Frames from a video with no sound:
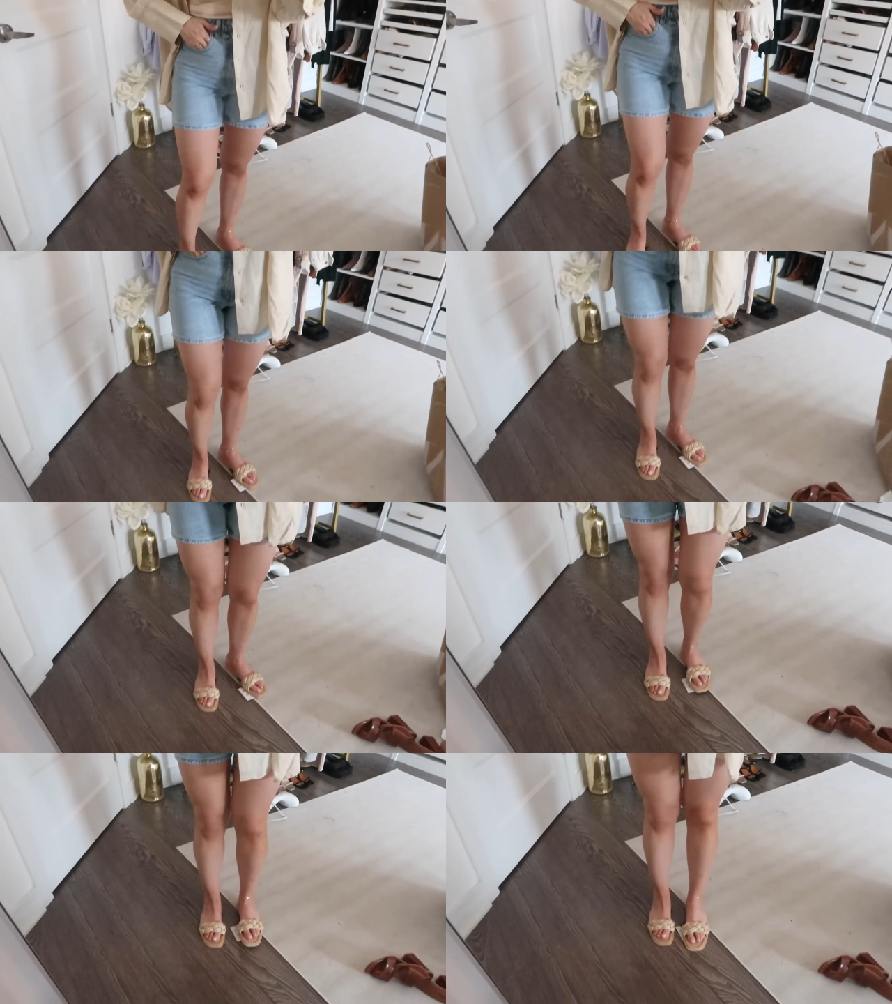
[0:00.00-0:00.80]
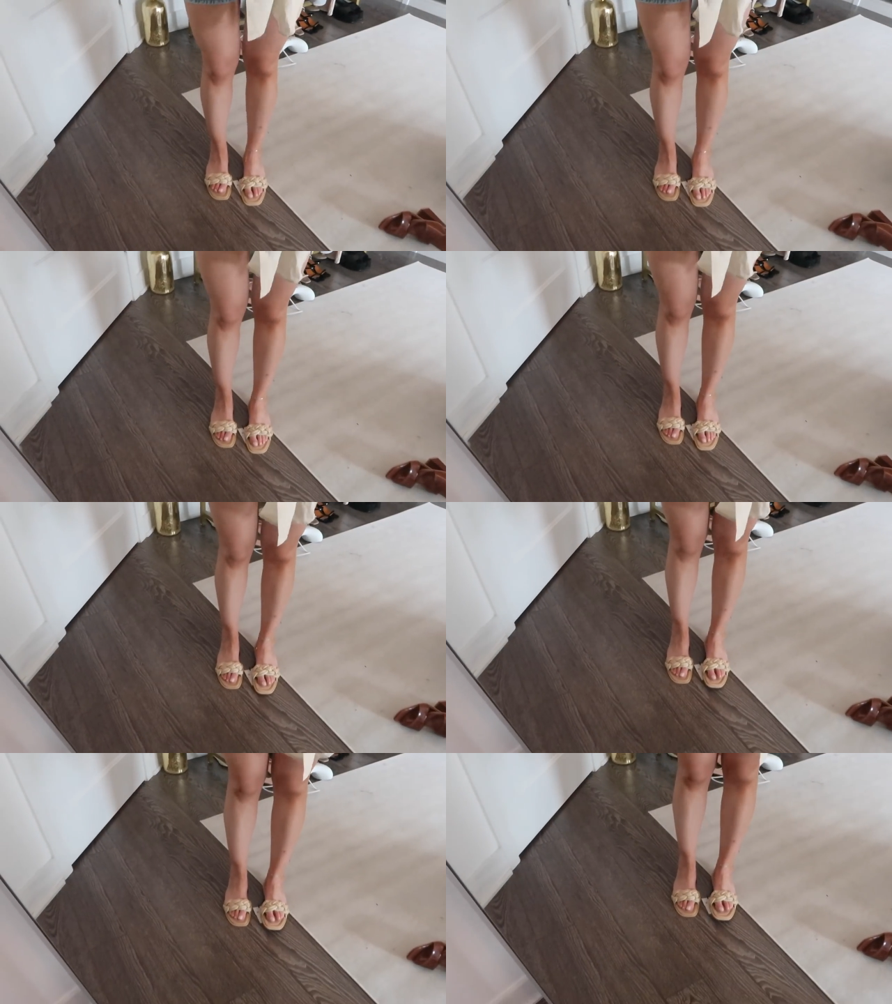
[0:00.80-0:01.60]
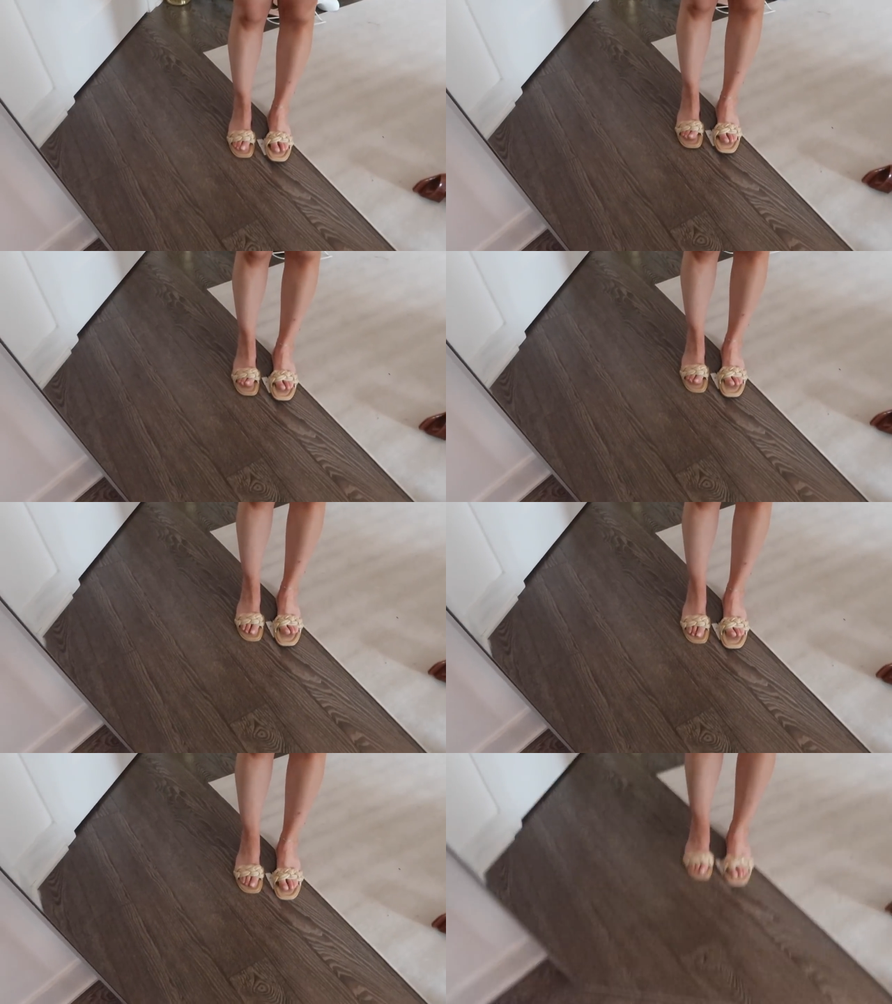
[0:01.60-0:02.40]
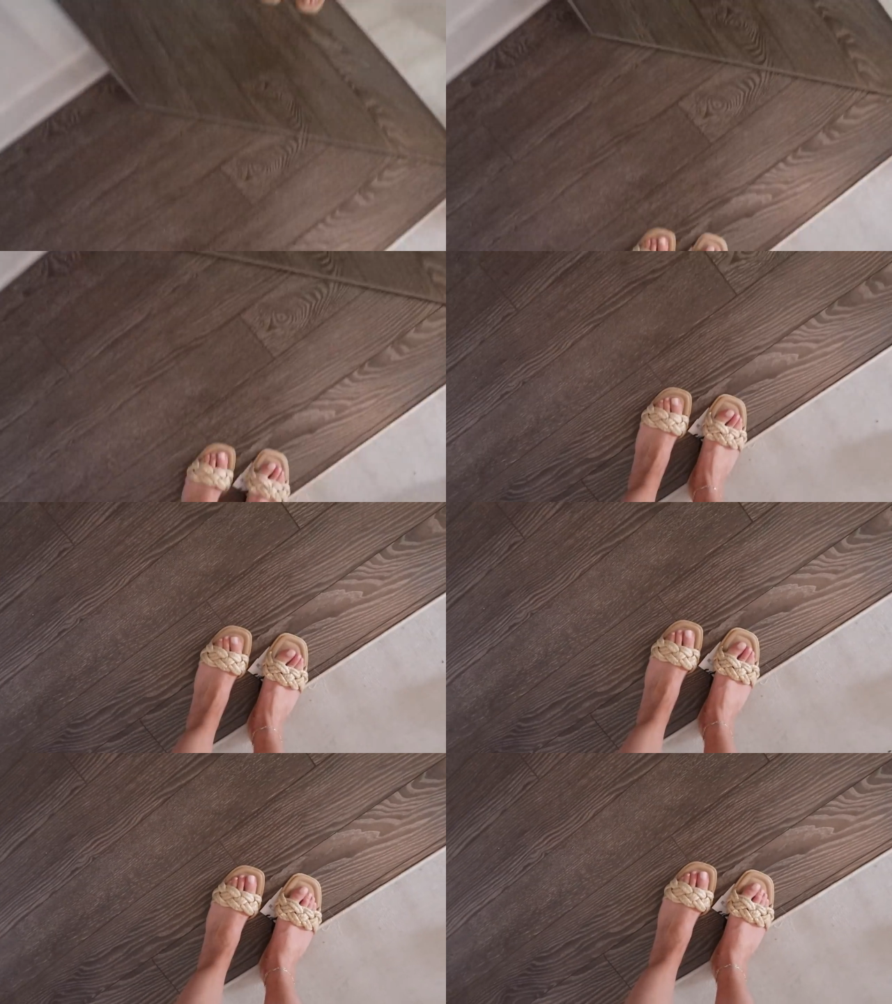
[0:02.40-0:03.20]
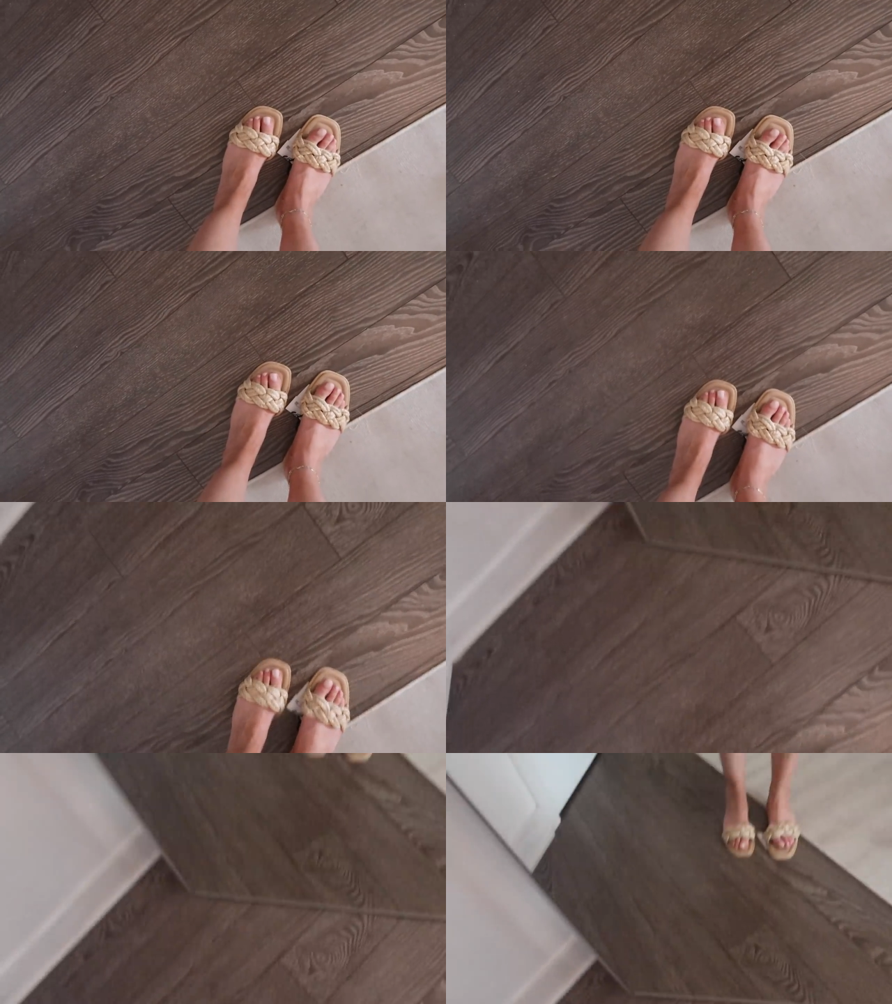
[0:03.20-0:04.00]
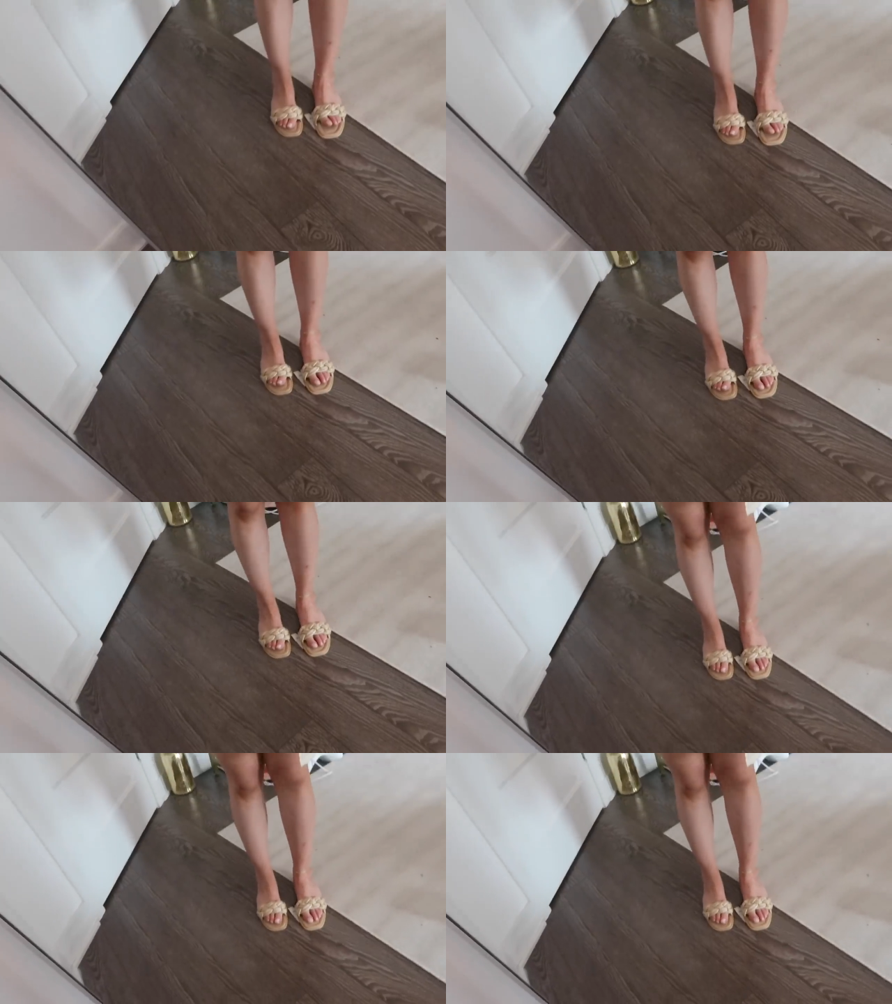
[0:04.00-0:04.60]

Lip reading: No face is visible, so there are no lips to read.